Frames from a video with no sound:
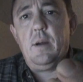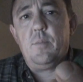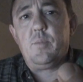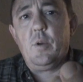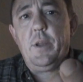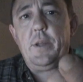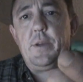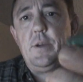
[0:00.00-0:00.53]

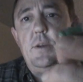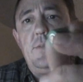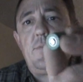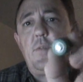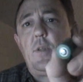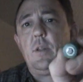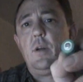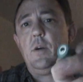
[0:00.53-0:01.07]
pretty good
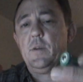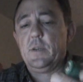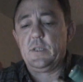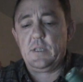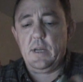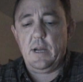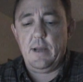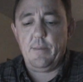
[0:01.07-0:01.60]
for the longest
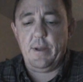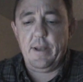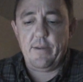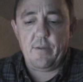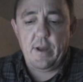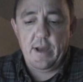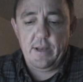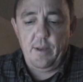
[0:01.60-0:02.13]
time. I
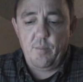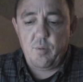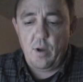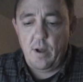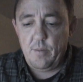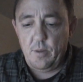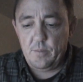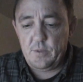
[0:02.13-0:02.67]
never had any
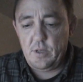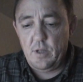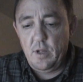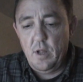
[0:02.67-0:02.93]
problems.